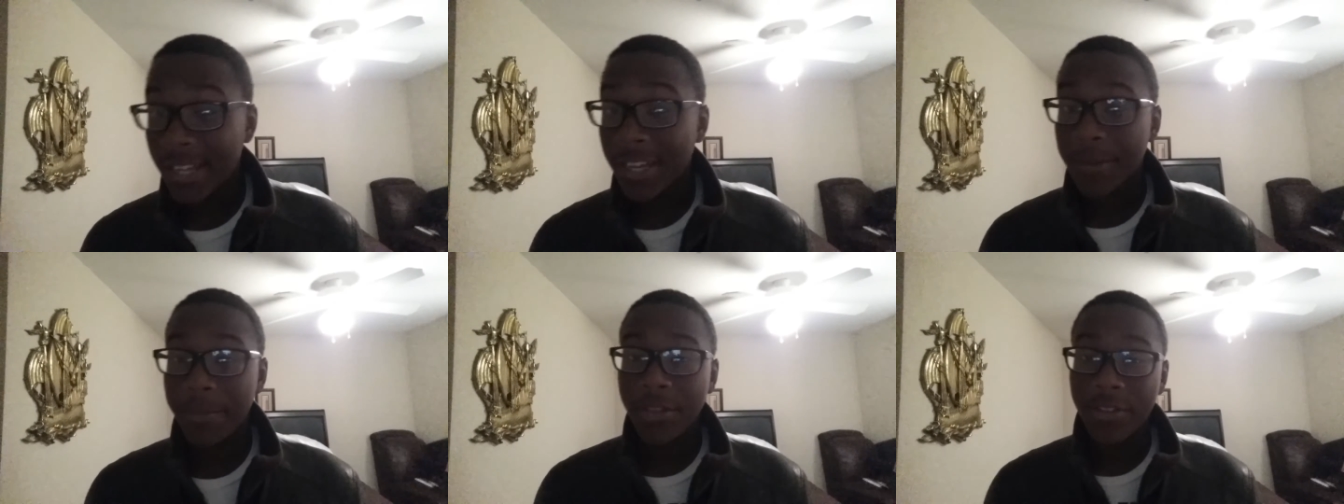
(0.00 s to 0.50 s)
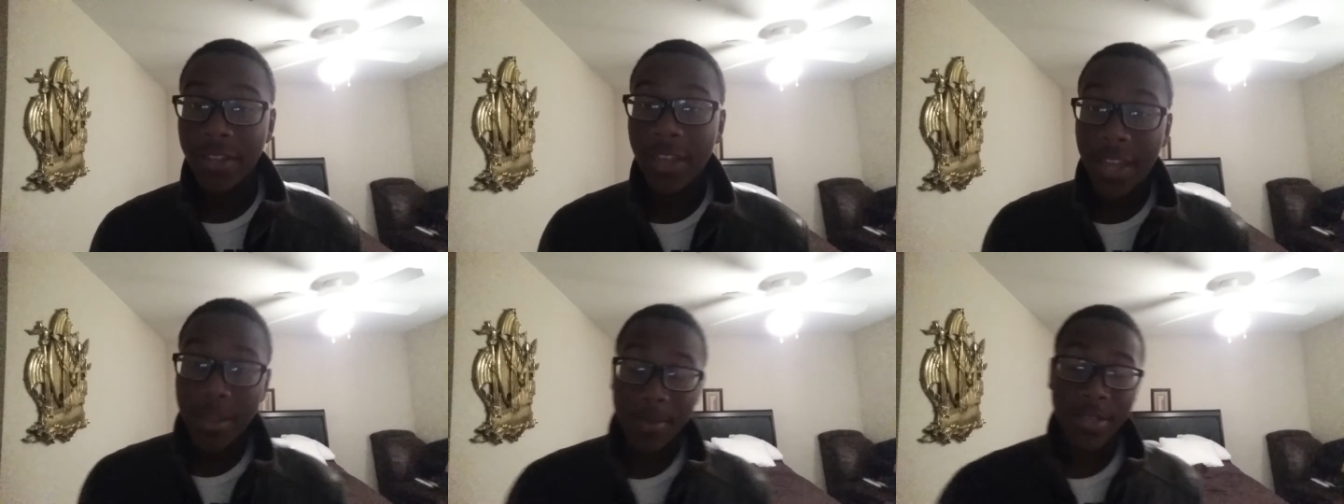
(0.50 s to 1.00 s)
not gonna be on the
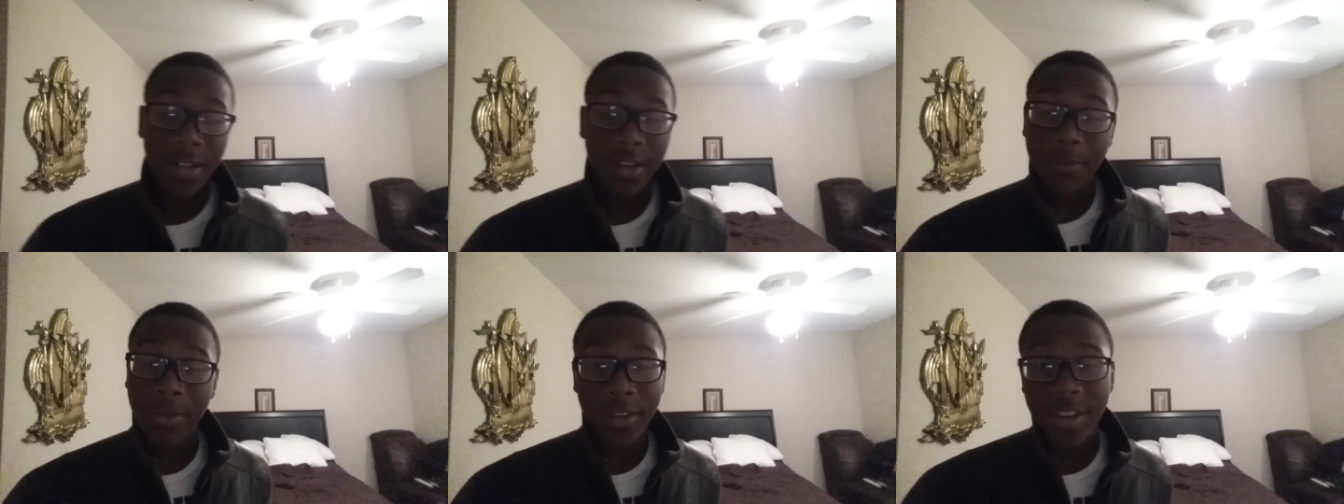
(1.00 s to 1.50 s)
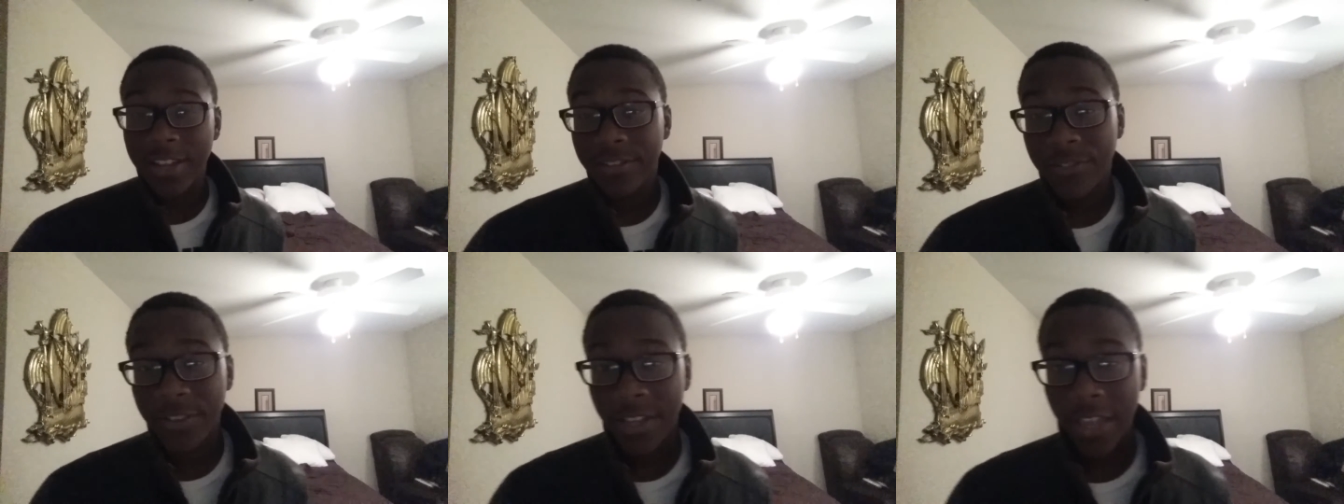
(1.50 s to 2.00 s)
game he's not gonna be
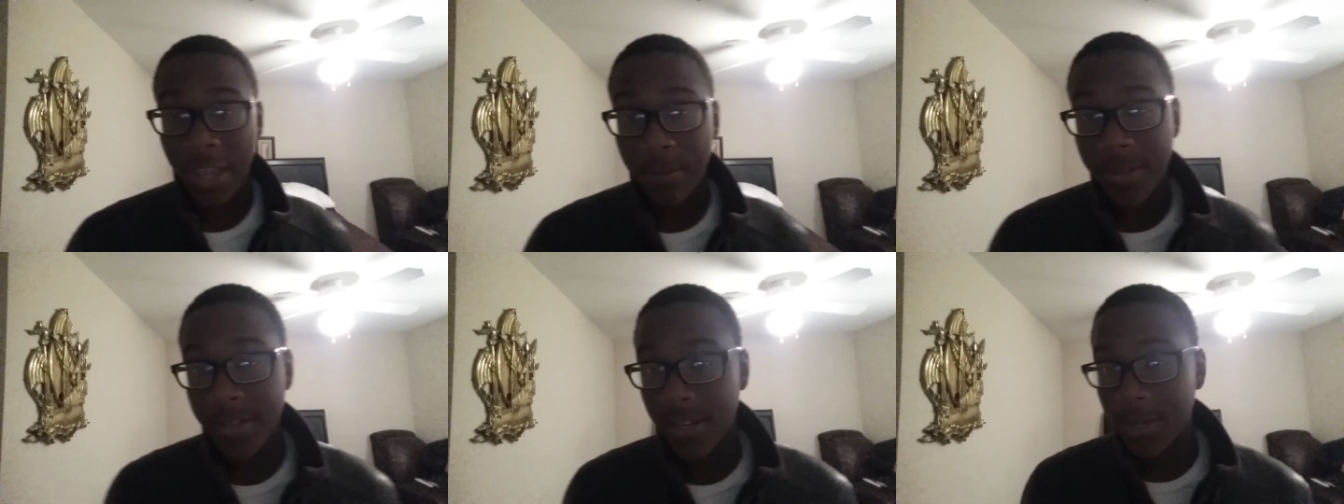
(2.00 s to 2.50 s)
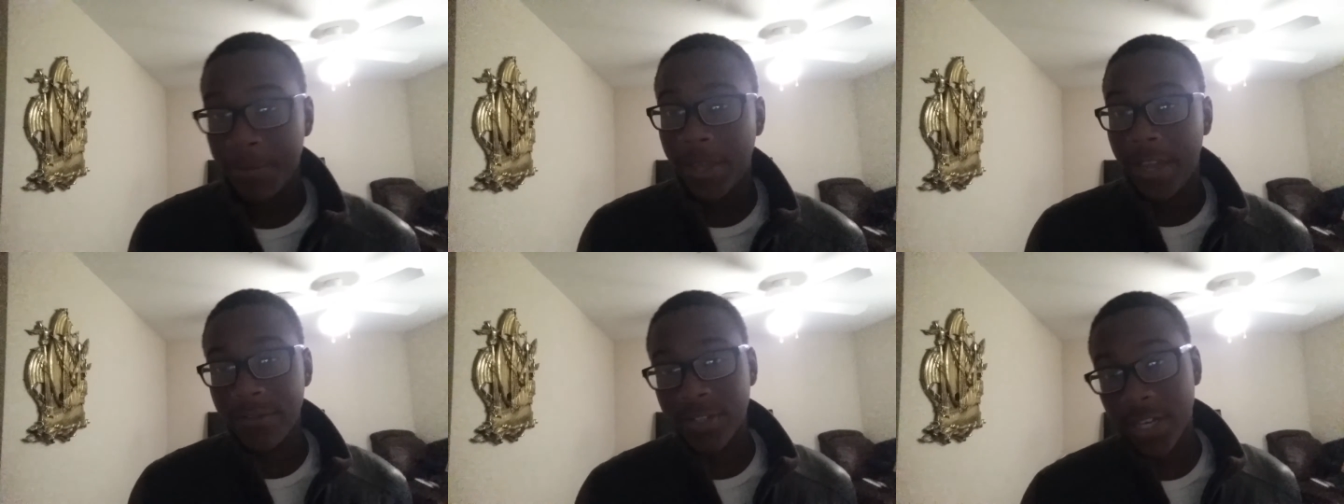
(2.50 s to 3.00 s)
announced for the game he's not gonna
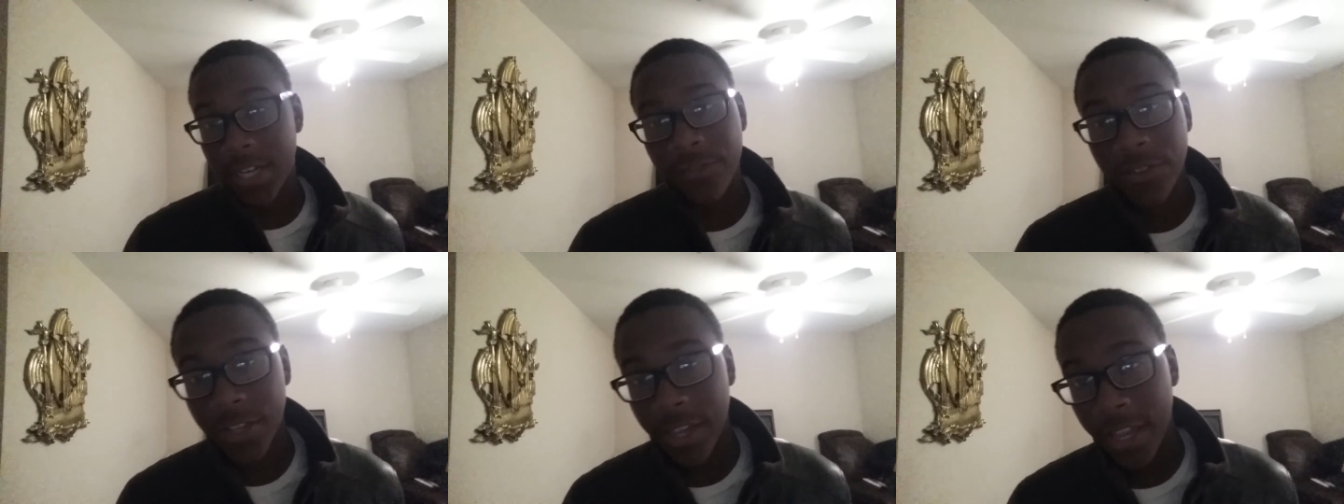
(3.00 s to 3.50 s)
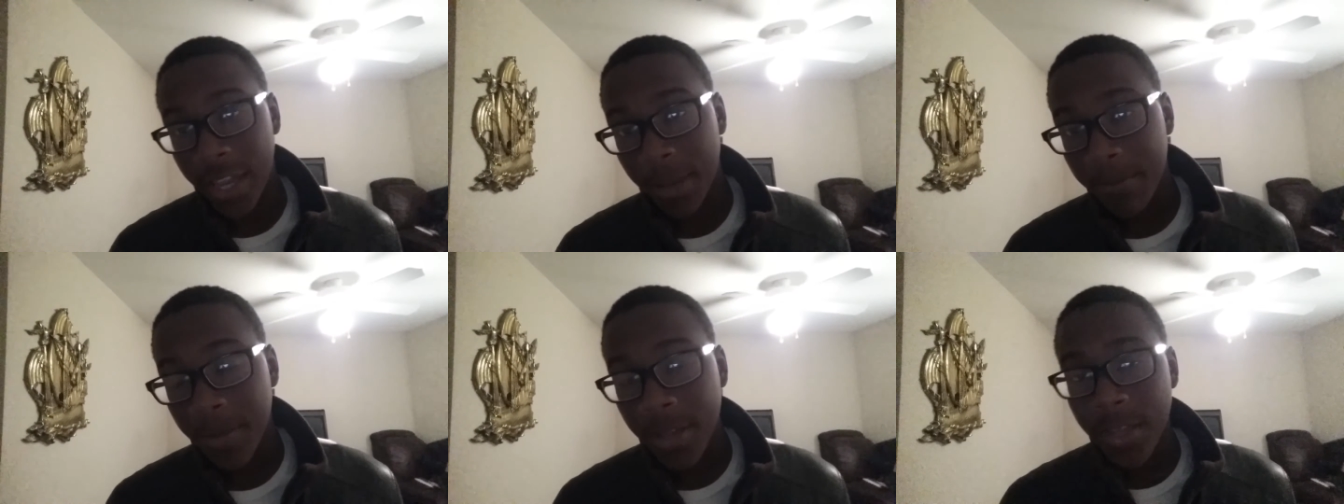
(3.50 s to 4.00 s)
be advertised for the
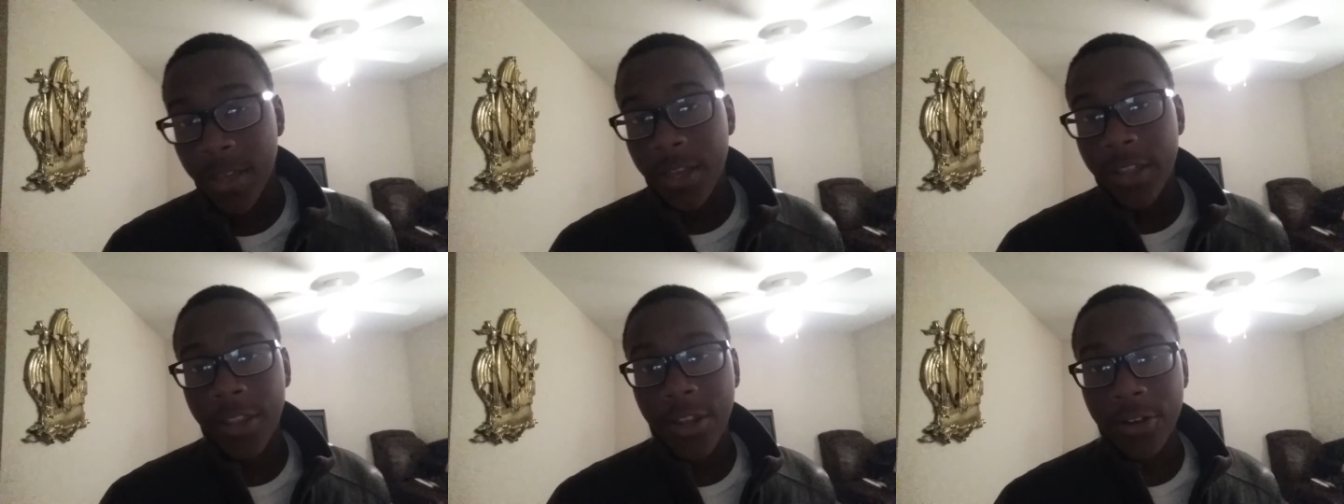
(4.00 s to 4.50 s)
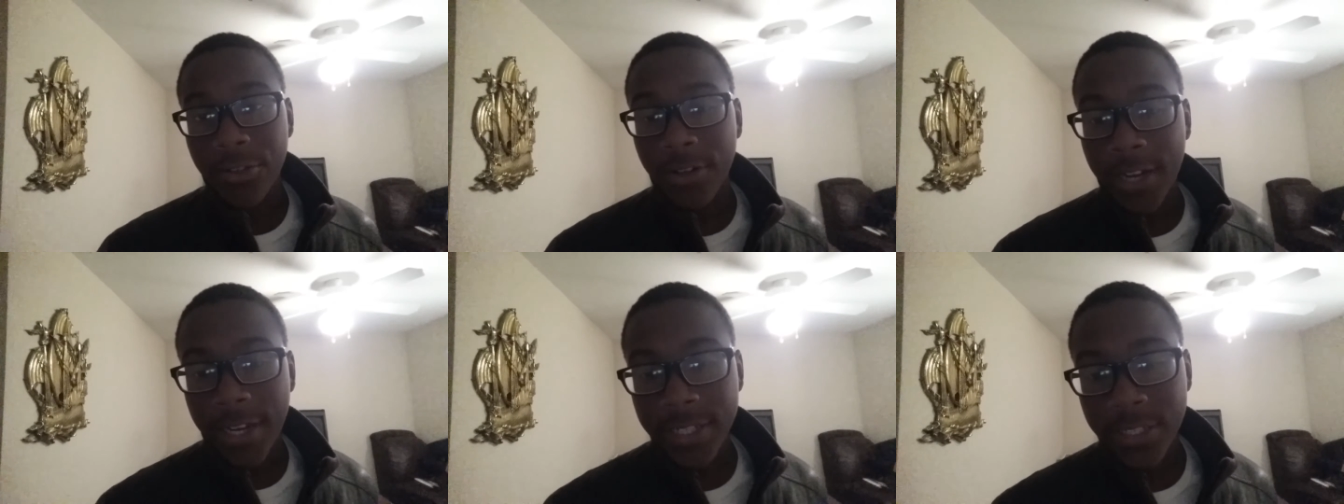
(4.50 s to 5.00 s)
game they're
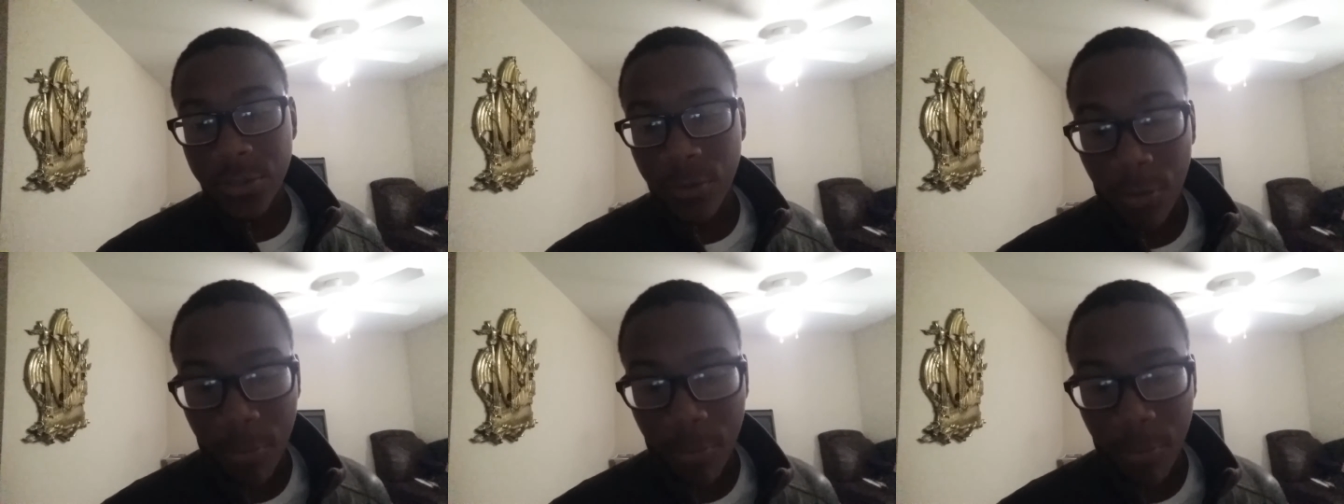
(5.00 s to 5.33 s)
trying to